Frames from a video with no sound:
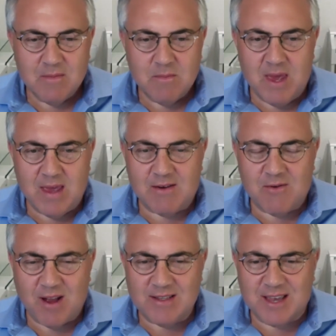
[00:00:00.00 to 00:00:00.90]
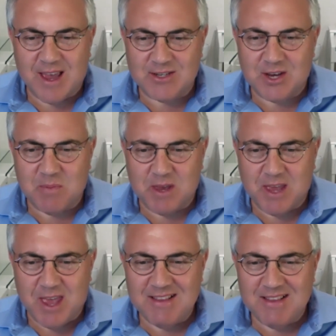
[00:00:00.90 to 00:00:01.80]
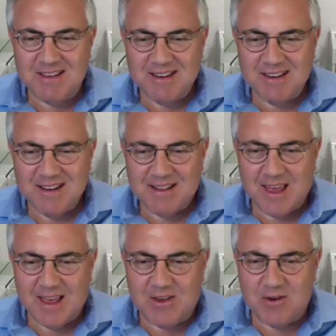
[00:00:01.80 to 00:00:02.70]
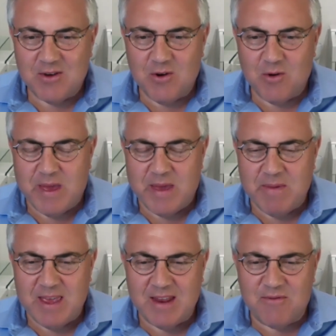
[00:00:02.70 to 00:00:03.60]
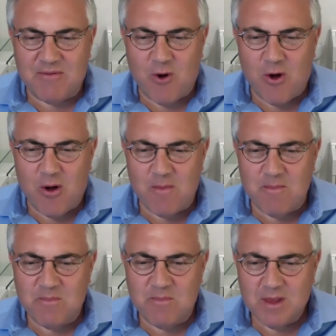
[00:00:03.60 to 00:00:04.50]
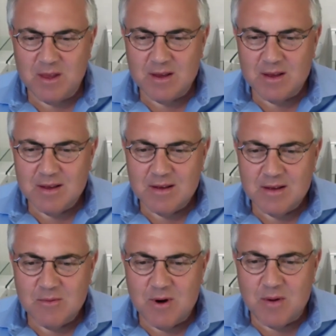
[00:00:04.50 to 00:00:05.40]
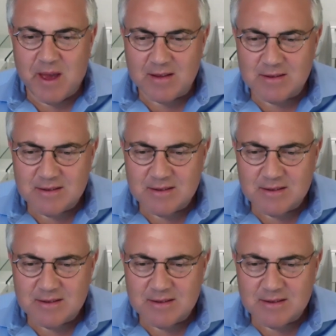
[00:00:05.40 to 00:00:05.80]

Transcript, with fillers: Mick, great to catch up again. Thank you. You're beaming in from whereabouts?